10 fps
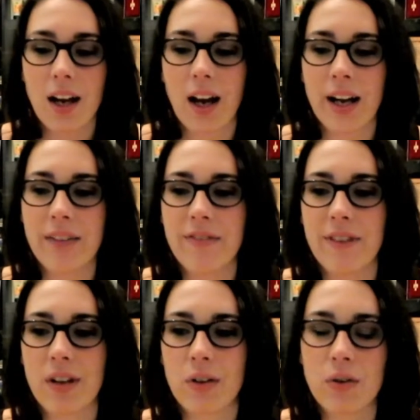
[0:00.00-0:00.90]
I
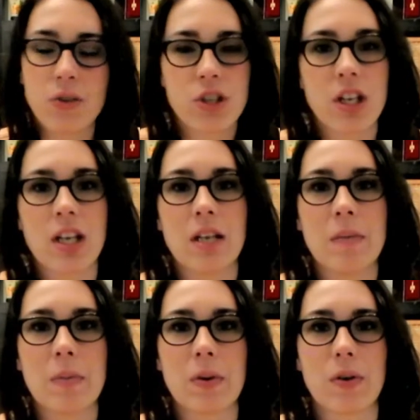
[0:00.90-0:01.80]
feel no
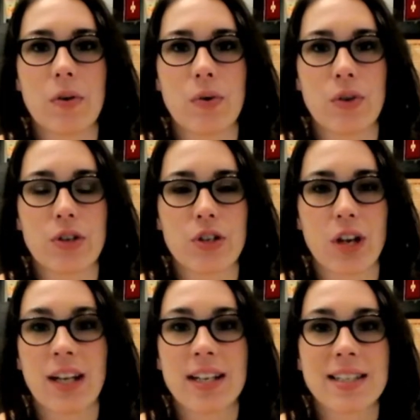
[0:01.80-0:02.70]
shame or
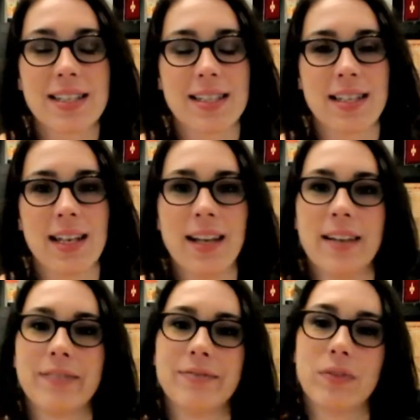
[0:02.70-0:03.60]
shyness to say,
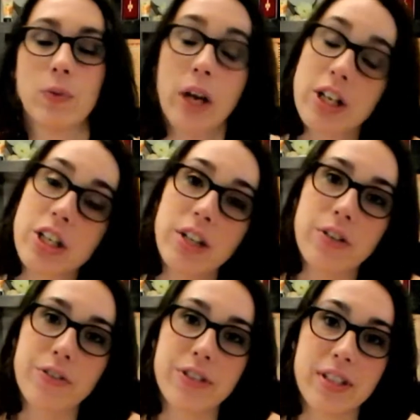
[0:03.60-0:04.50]
"We're actually
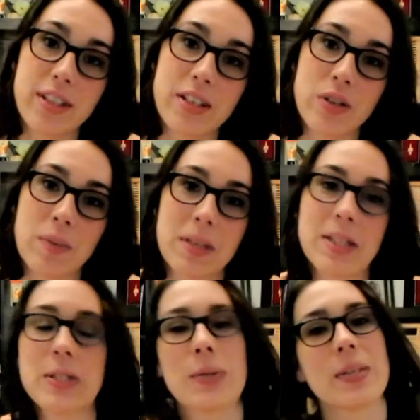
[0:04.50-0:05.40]
under fertility
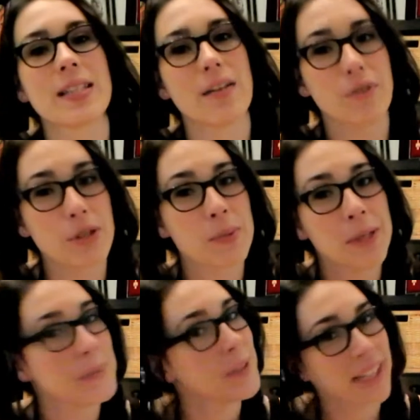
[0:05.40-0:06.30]
treatment, so it's not for
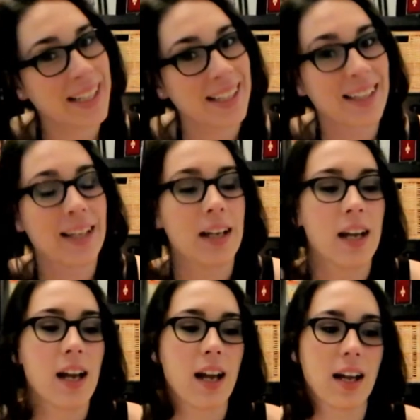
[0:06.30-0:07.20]
tomorrow morning."
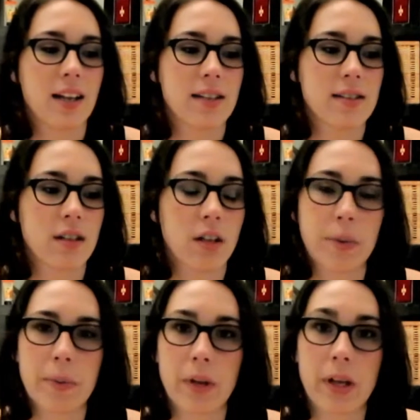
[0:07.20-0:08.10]
And a lot of
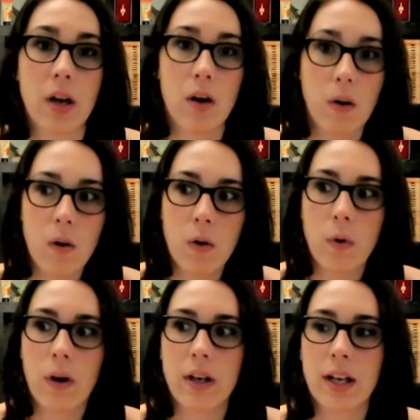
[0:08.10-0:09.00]
people are like,
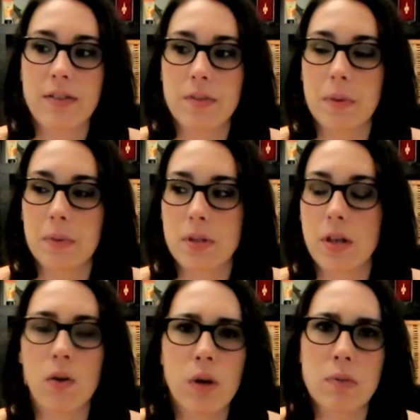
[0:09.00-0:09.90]
"Oh," and I have some people say,
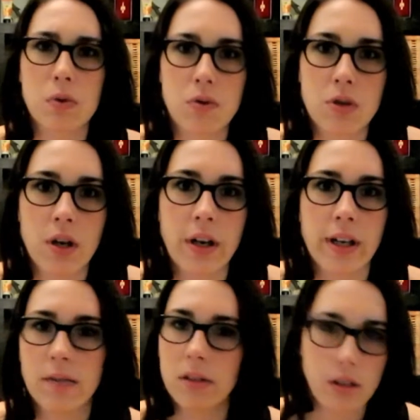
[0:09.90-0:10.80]
"Oh, I'm so sorry."
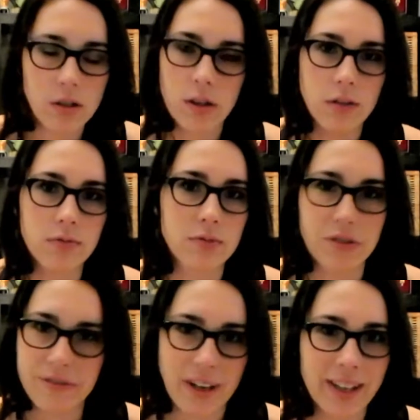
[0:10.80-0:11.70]
And I'm like, "No, no, we're
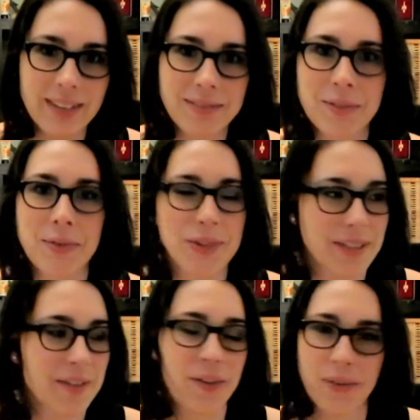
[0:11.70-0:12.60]
fine. We're
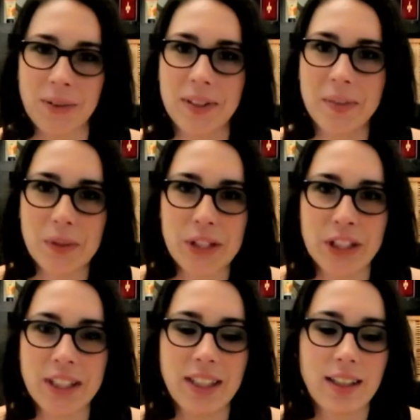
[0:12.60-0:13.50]
living through it. We're
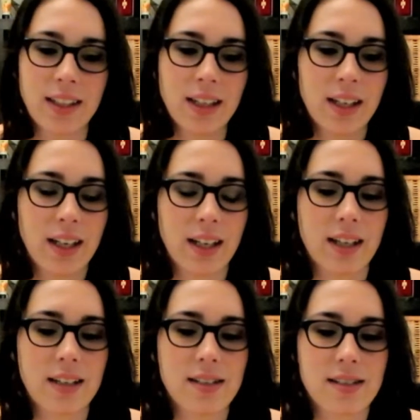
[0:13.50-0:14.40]
good."
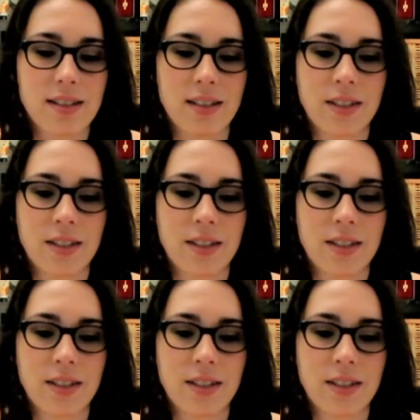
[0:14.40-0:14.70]
And